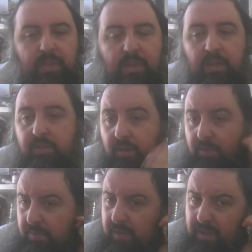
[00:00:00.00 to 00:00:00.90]

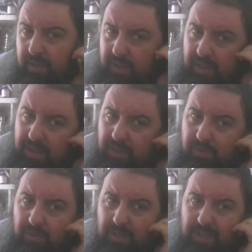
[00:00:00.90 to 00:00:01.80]
So
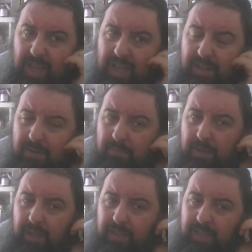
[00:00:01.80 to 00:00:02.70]
those are the 10
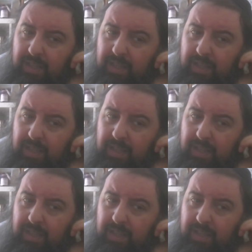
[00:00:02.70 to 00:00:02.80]
plagues.